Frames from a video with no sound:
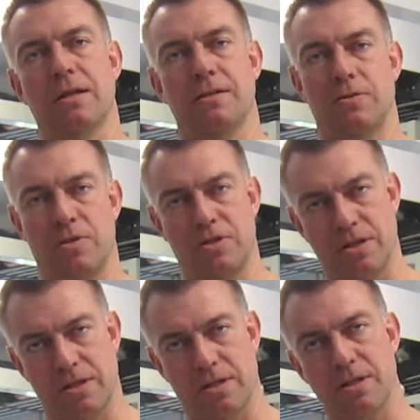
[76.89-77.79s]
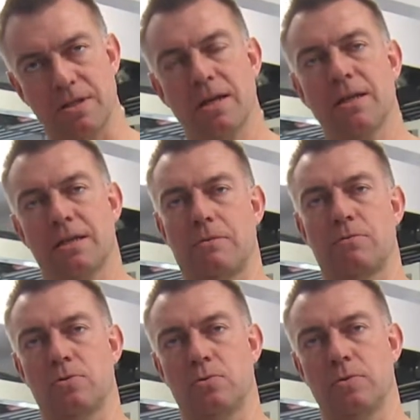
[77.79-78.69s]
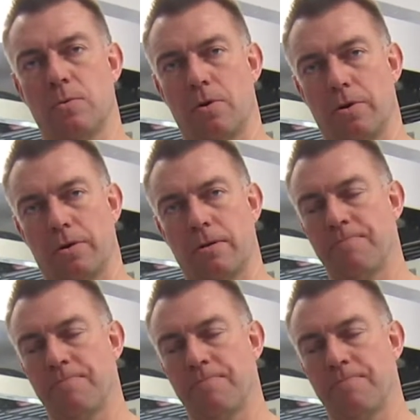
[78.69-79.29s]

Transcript: the resistance that will do the work.